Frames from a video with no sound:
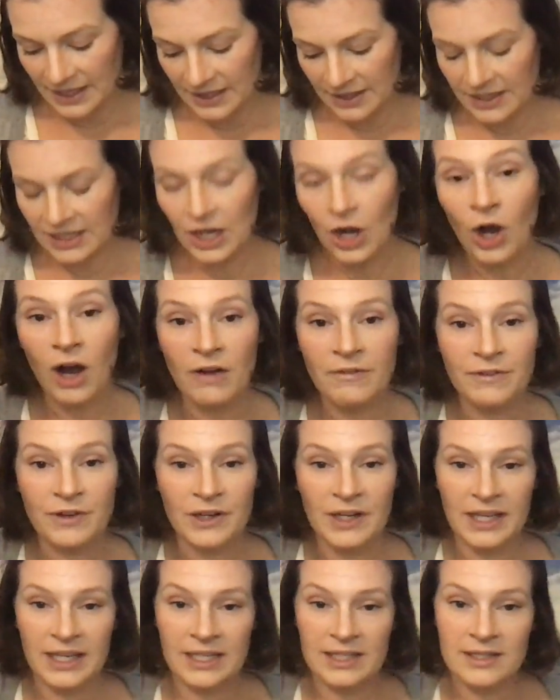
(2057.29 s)
the
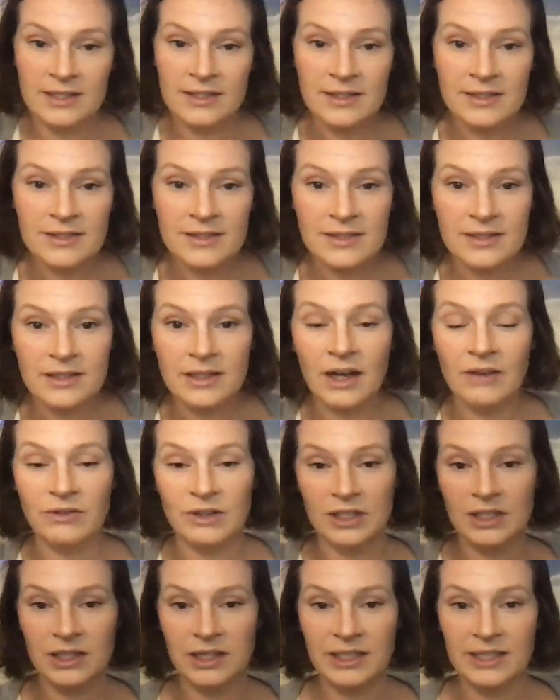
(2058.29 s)
offer is of a
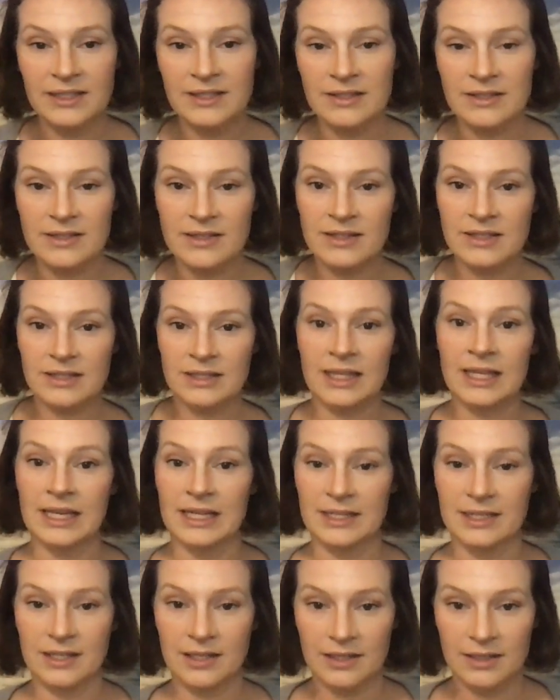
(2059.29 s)
clean
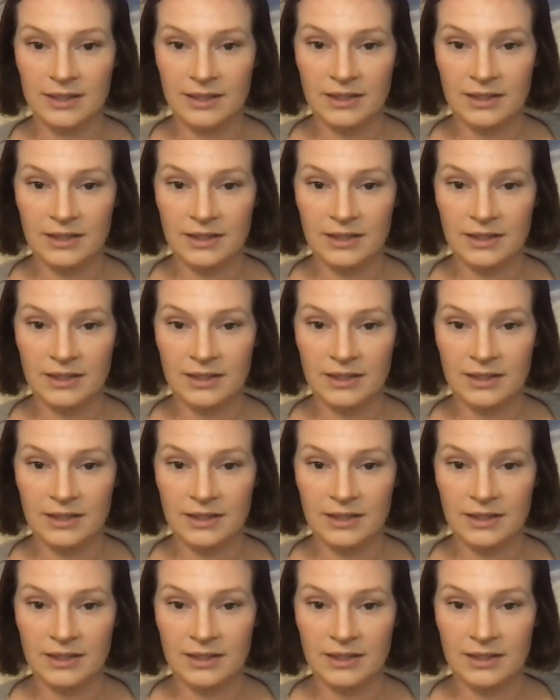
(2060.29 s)
slate